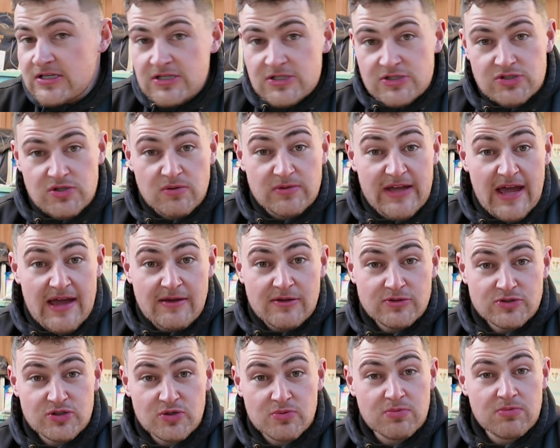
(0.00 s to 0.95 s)
So yeah,
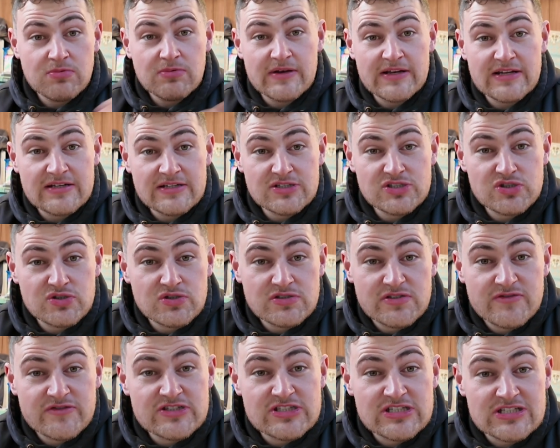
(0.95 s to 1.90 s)
so we're in a sort
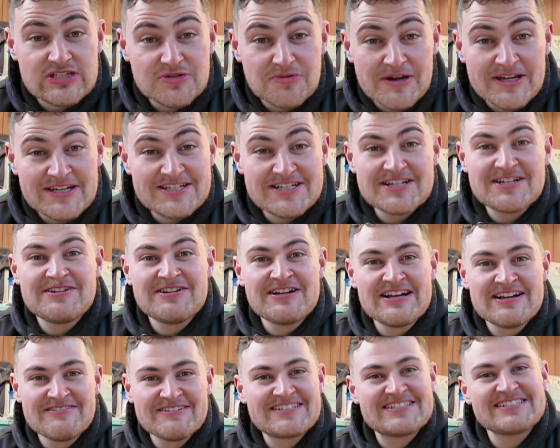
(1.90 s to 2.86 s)
of a
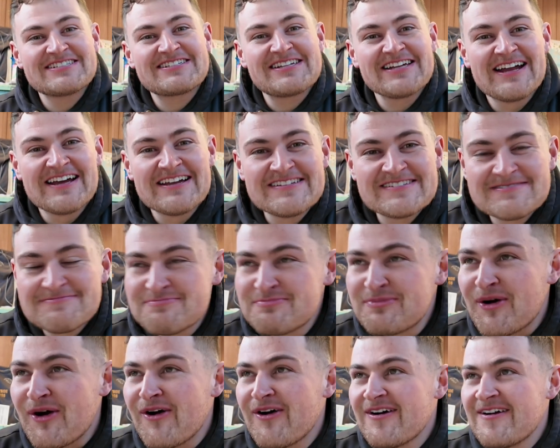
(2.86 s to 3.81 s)
situation which is great,
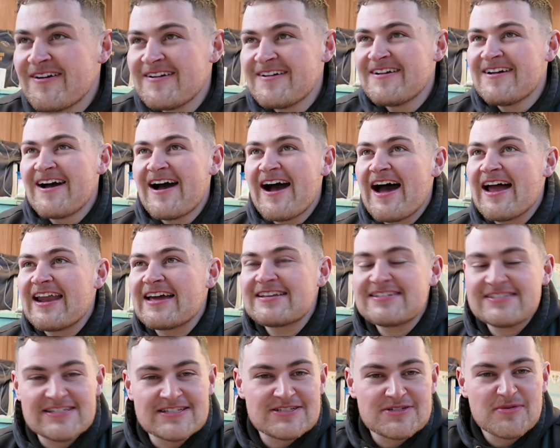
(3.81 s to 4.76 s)
but I like
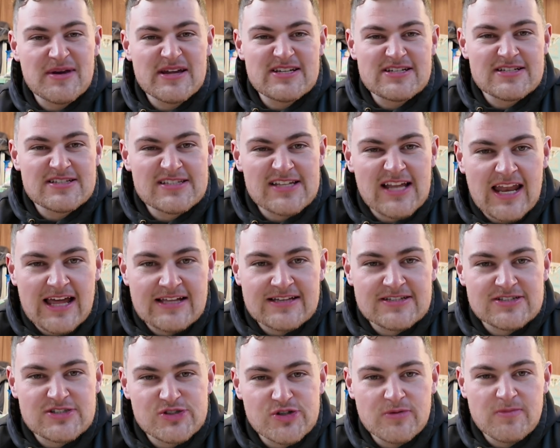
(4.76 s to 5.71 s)
situations, I like
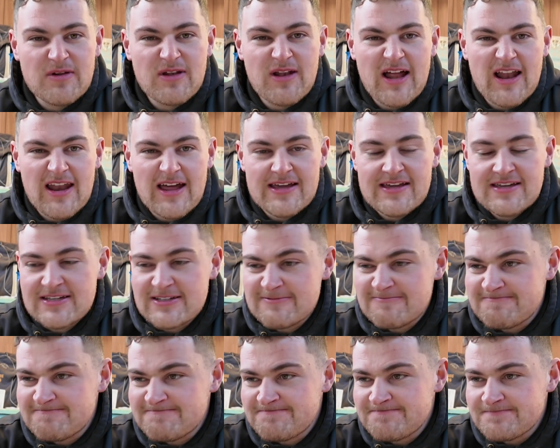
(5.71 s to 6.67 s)
the trouble, I
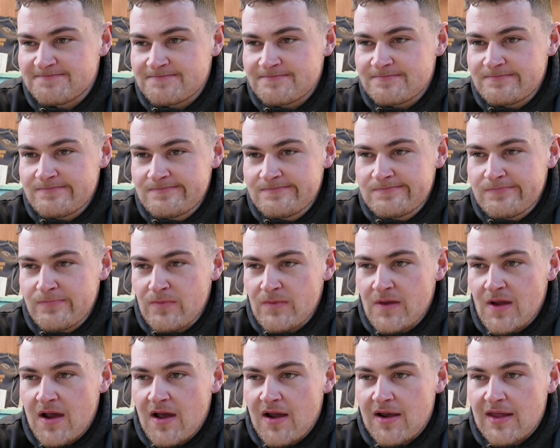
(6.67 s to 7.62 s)

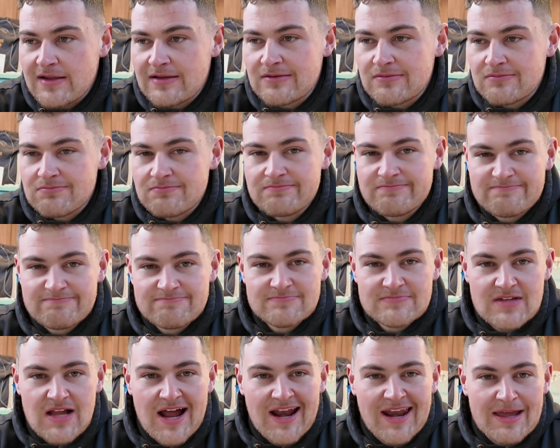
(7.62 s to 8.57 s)

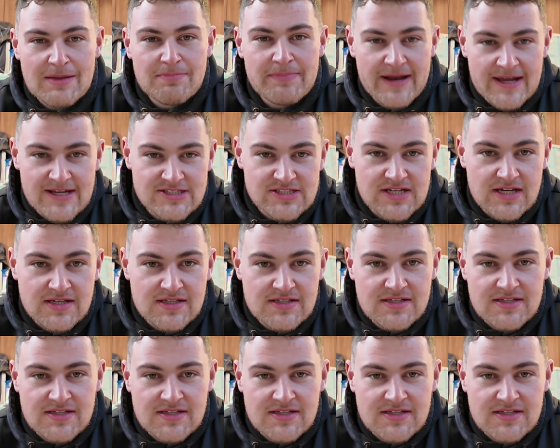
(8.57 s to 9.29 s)
like pressure,